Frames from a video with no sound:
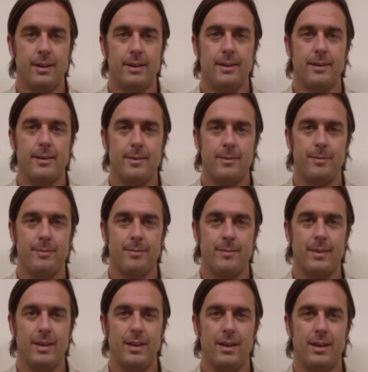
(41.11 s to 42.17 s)
Um,
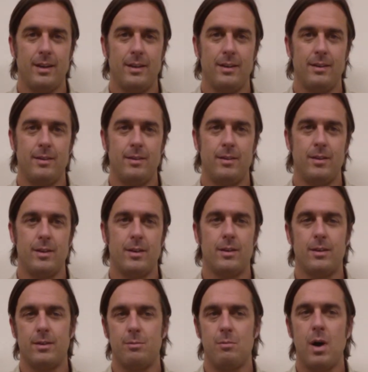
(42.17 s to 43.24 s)
and
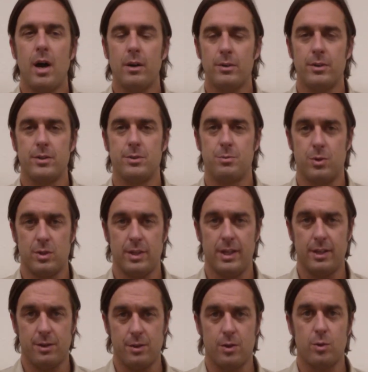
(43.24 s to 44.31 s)
their model is more
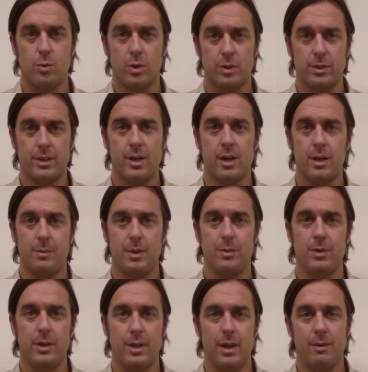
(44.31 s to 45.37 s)
like a third world economy
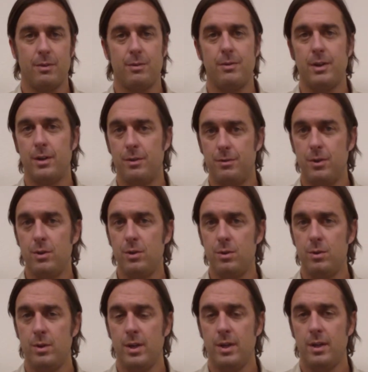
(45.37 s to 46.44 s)
where you have a very
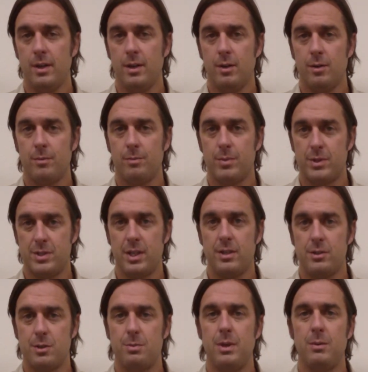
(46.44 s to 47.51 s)
few
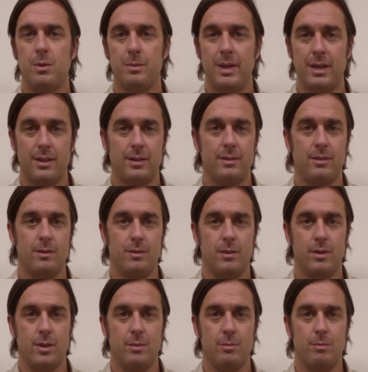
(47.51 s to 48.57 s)
percentage of people making
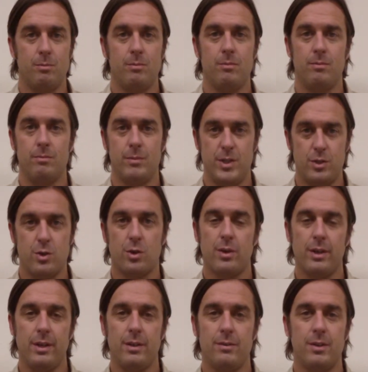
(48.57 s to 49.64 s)
the
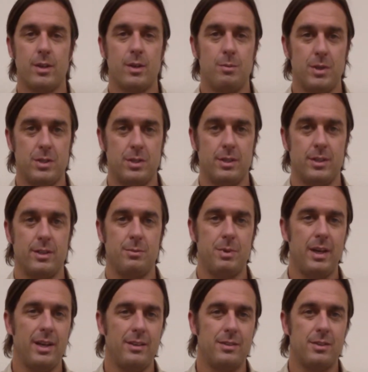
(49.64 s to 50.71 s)
majority of the commission that's
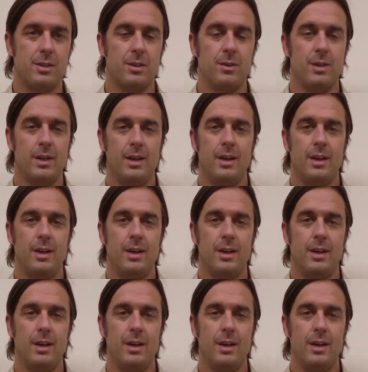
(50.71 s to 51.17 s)
paid. So